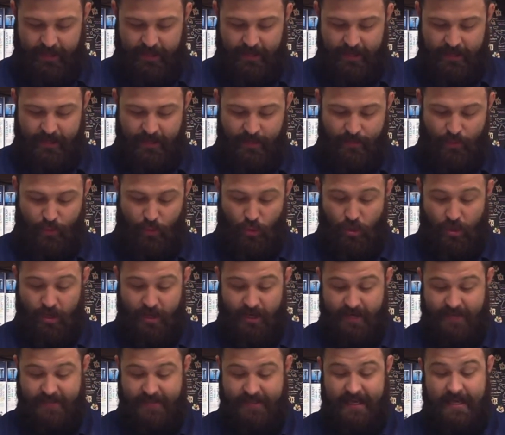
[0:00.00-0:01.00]
Number one
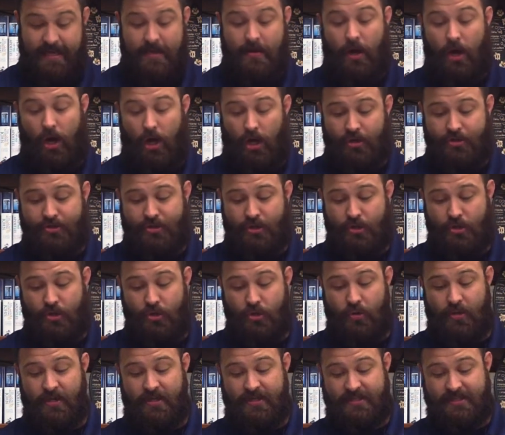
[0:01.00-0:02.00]
is, He also
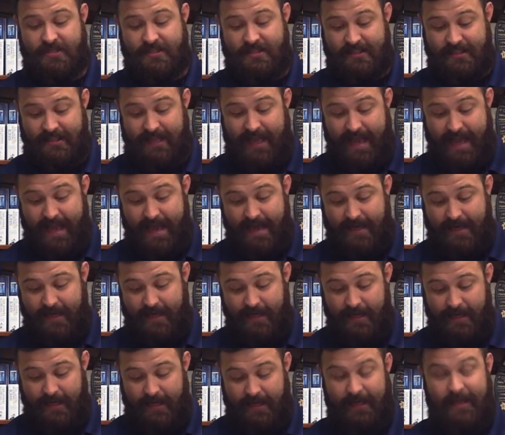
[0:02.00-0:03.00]
who is slack
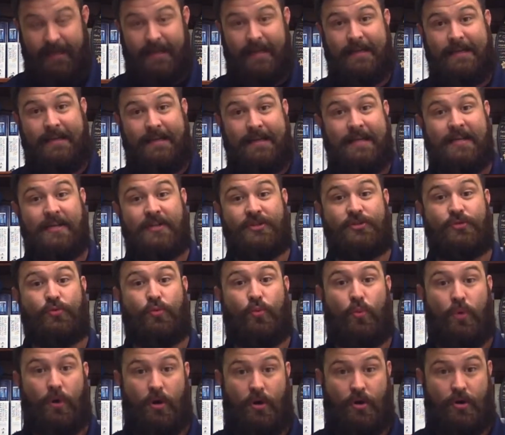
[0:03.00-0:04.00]
in his
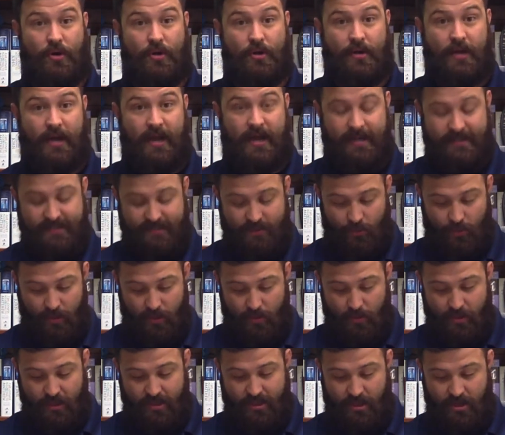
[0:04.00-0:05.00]
work. Okay, so we
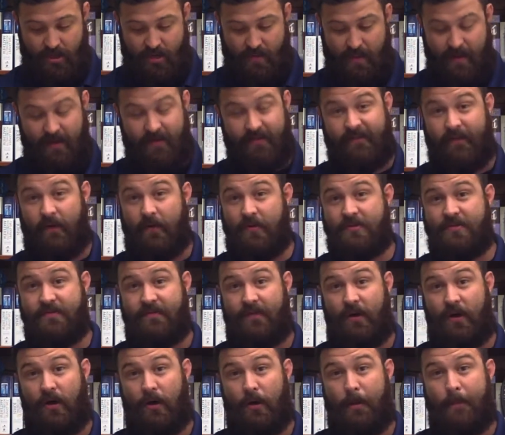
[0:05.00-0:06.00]
want to talk about, first of
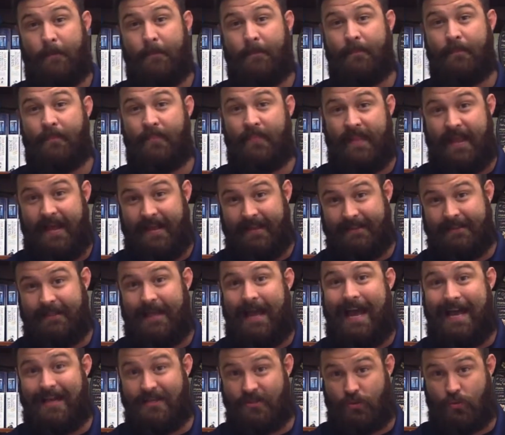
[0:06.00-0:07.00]
all, that
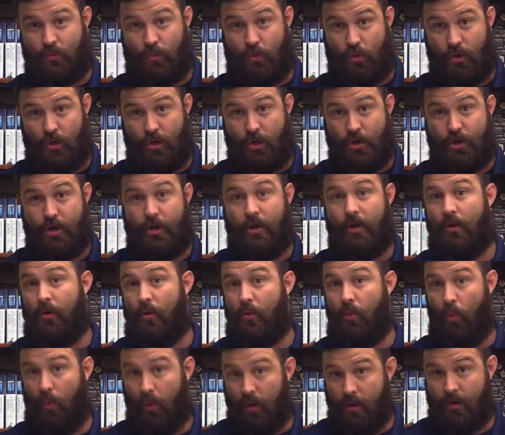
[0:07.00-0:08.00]
last word
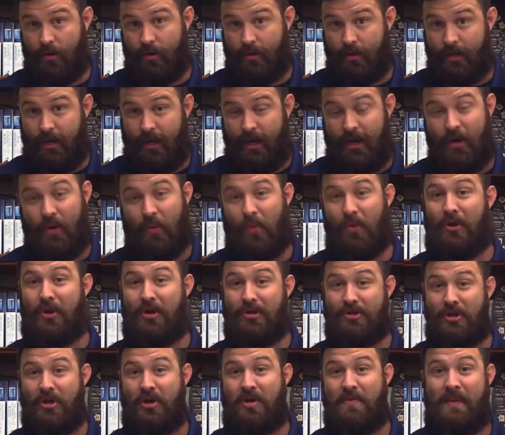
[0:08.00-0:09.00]
work. We're
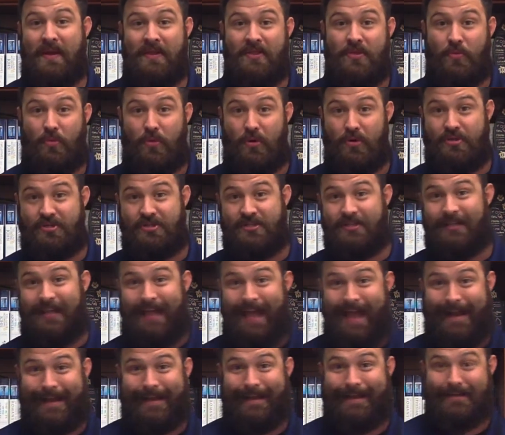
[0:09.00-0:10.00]
going to talk about the word
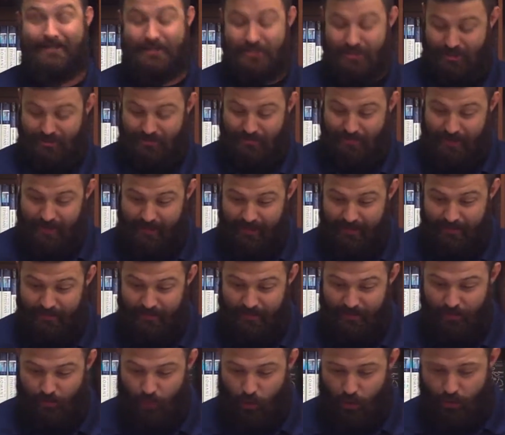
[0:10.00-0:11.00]
slack in just a minute,
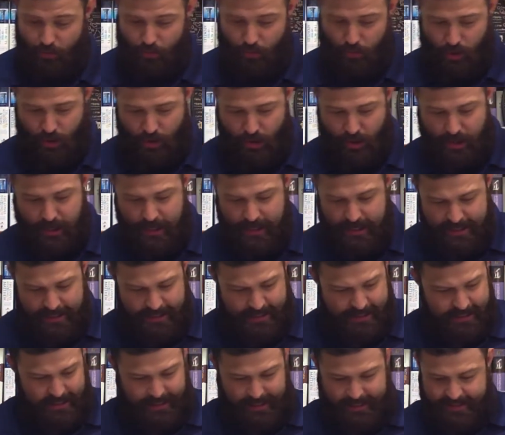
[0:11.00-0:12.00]
but the word work,
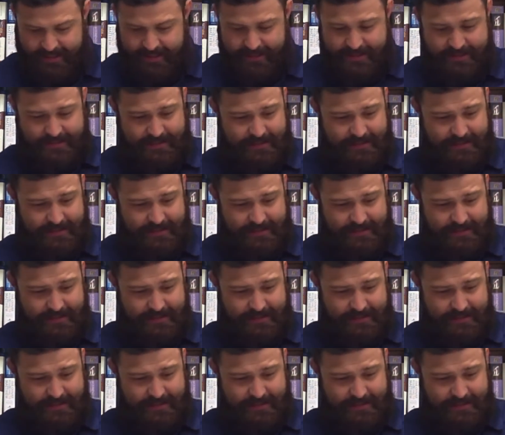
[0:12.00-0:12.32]
uh, this